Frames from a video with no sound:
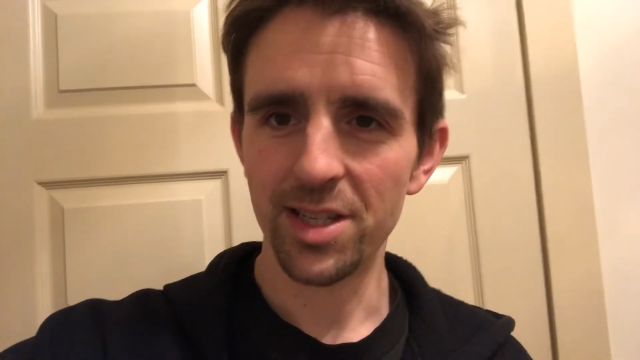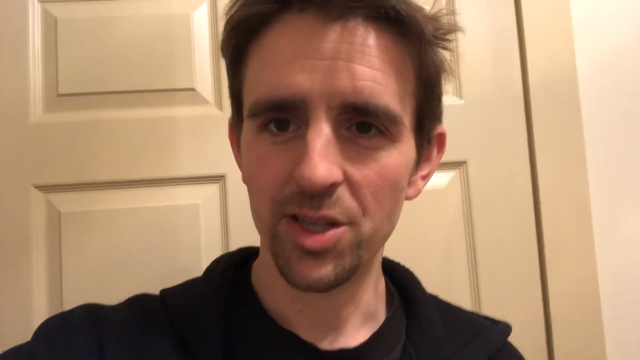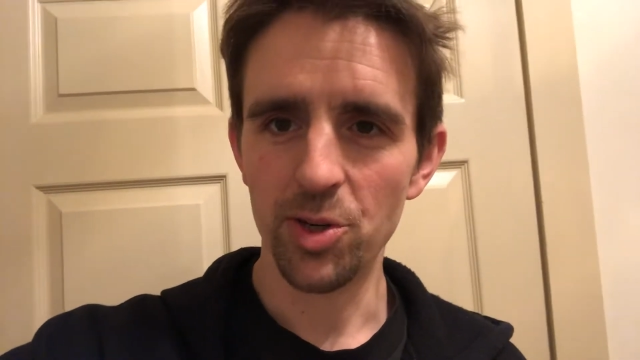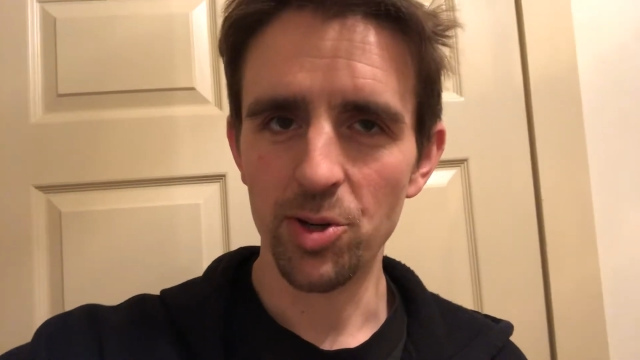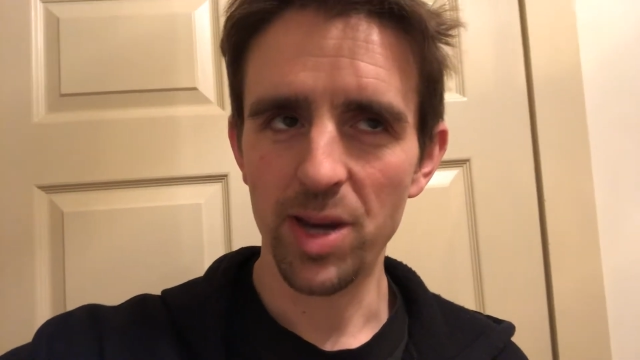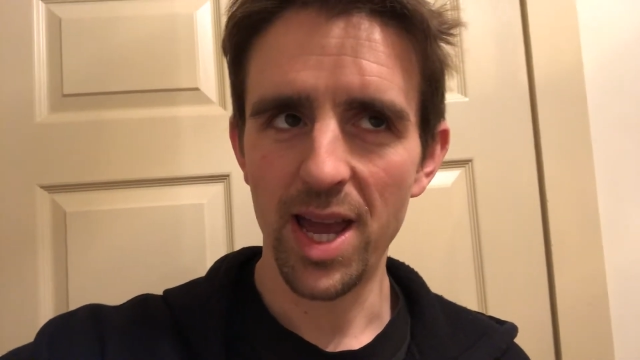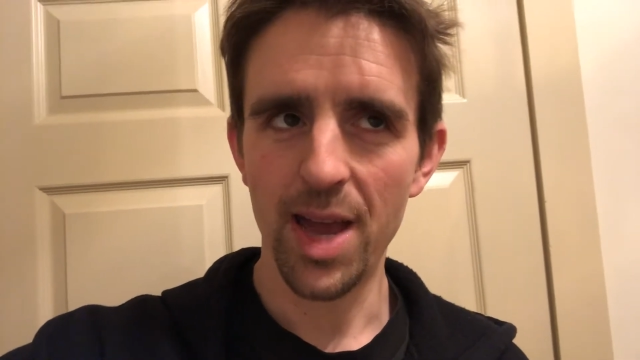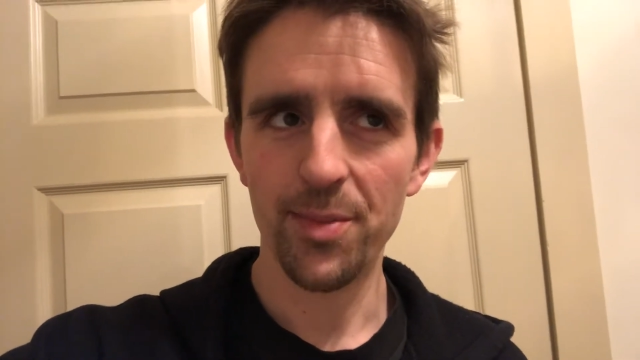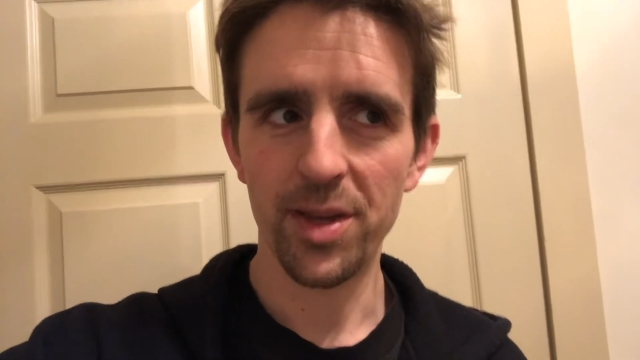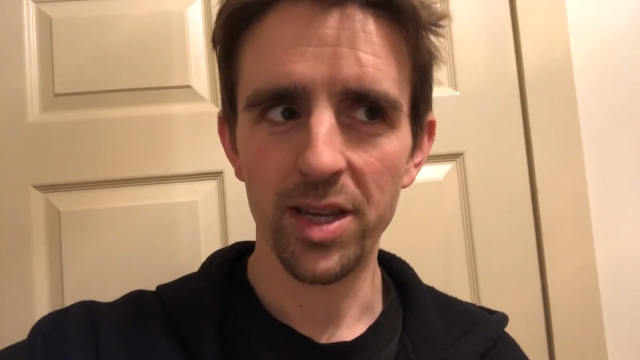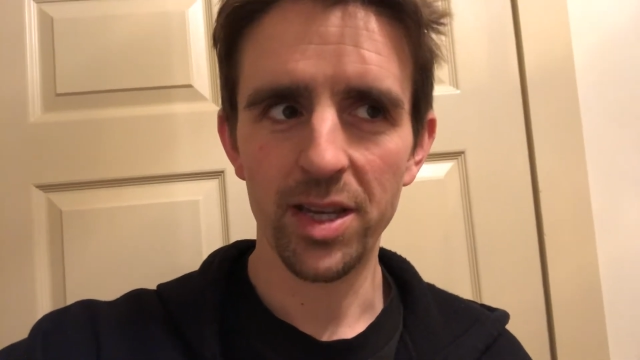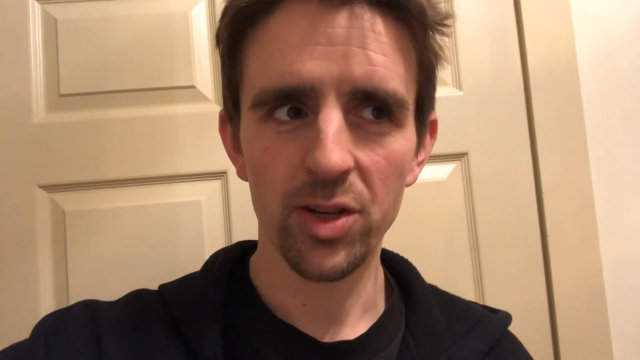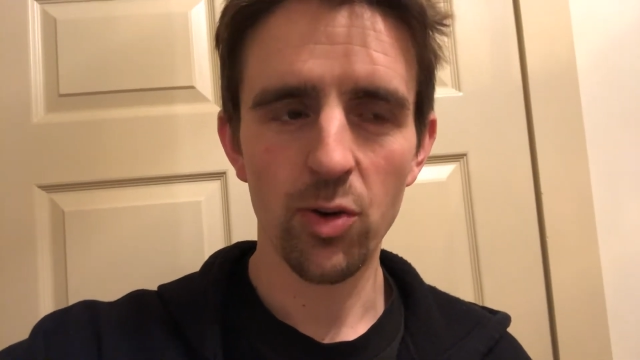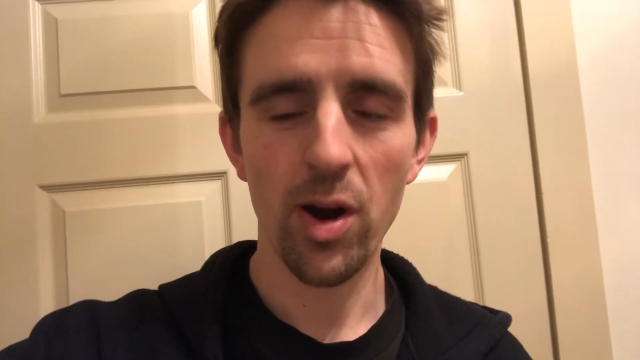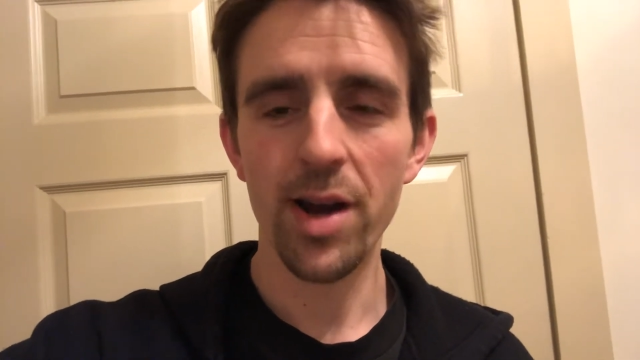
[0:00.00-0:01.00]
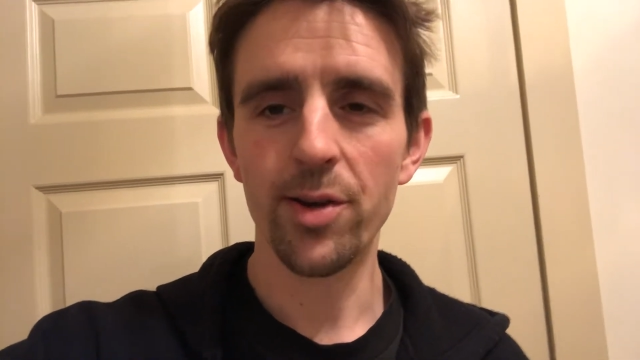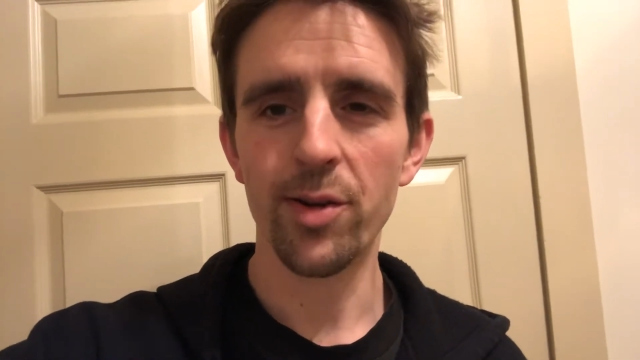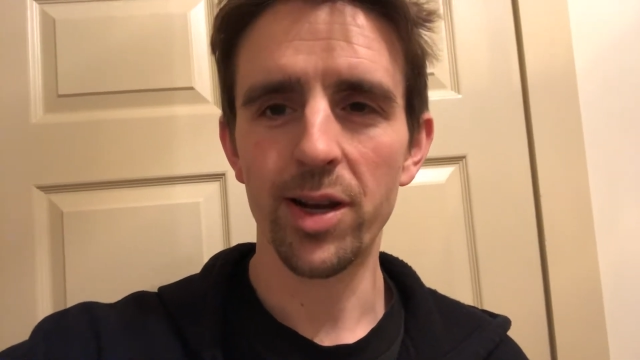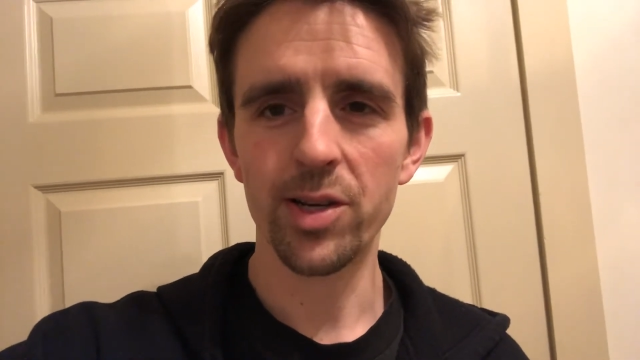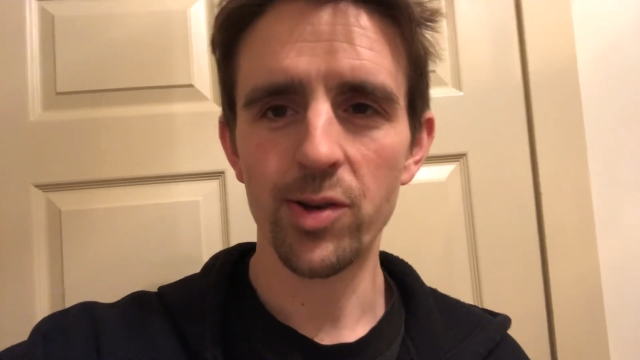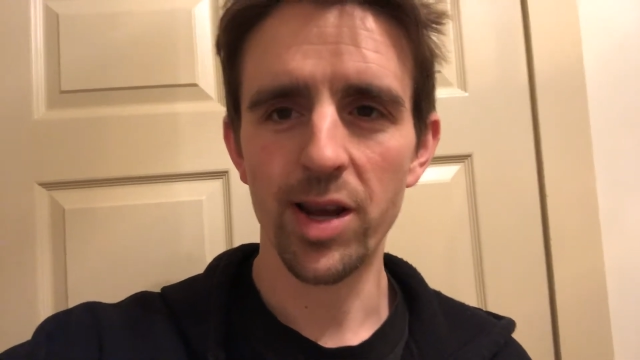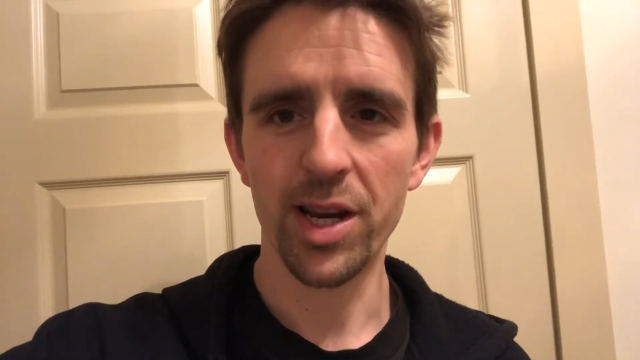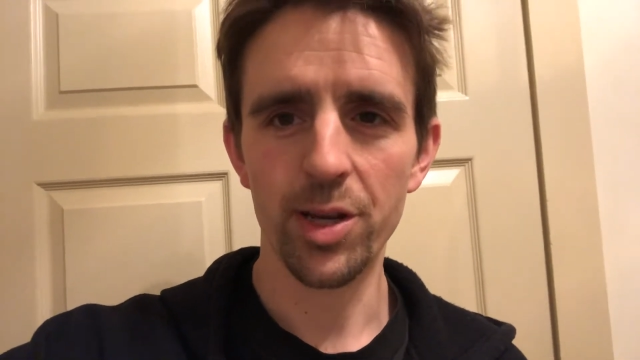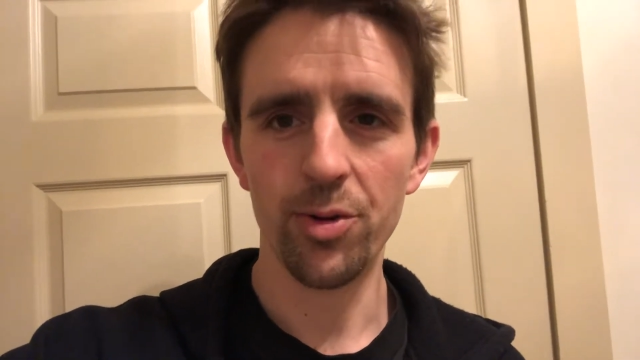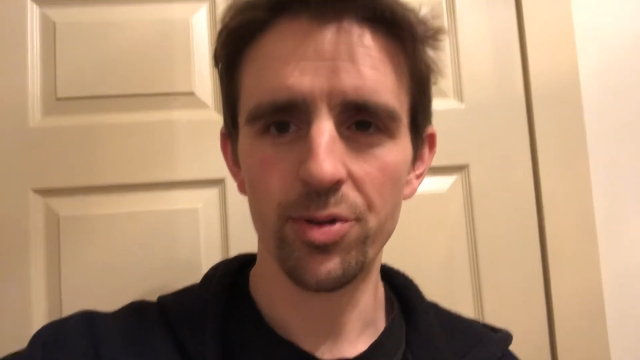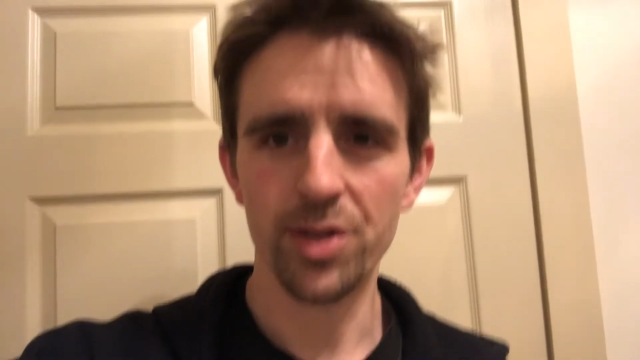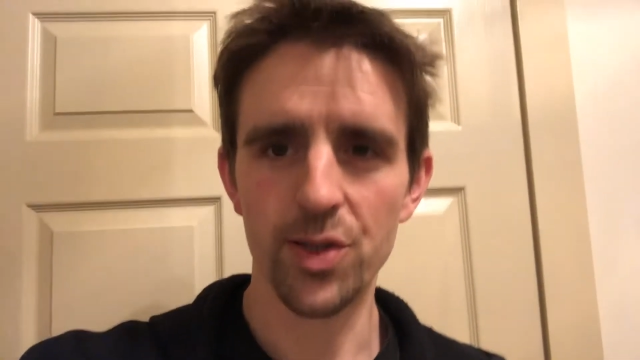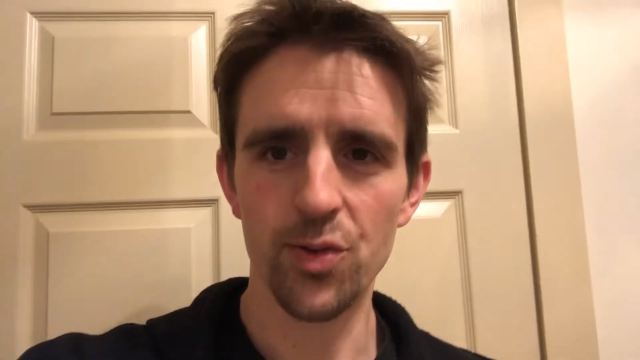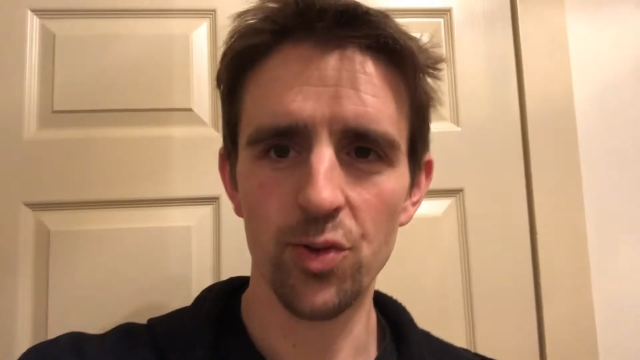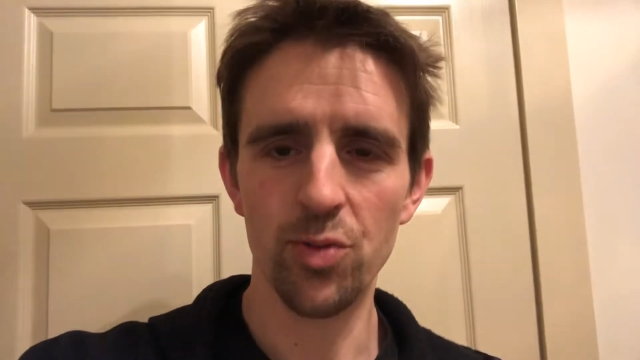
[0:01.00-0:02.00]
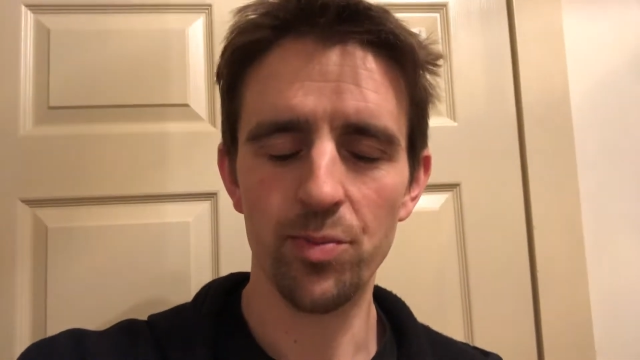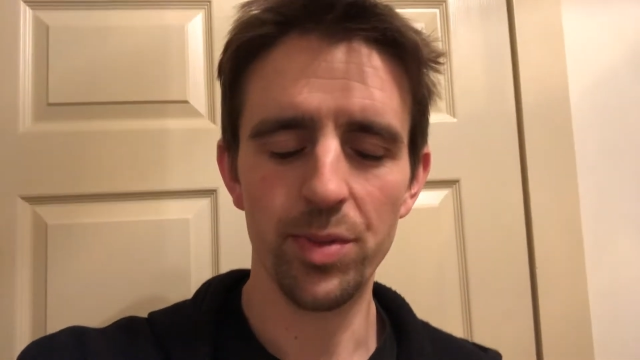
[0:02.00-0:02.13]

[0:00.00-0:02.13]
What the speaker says: UNAMI choir director I can use this room,